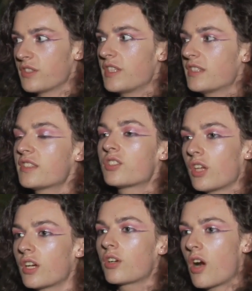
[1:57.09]
This is
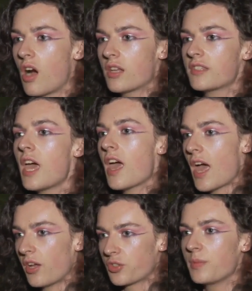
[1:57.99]
going to cause
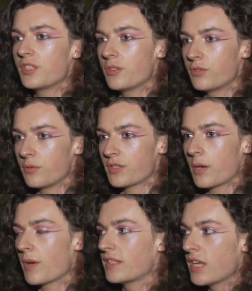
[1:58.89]
LGBTQ suicide
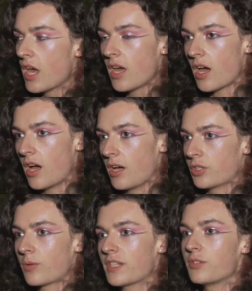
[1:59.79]
rates, uh,
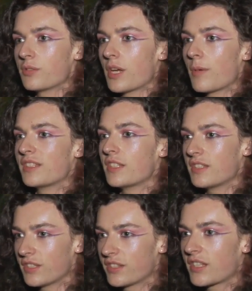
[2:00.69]
trans suicide rates
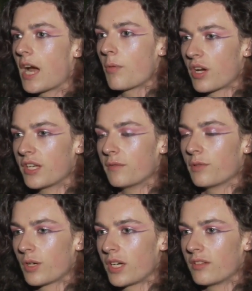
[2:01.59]
to skyrocket in
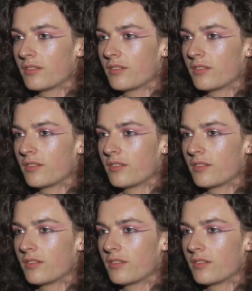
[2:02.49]
Florida.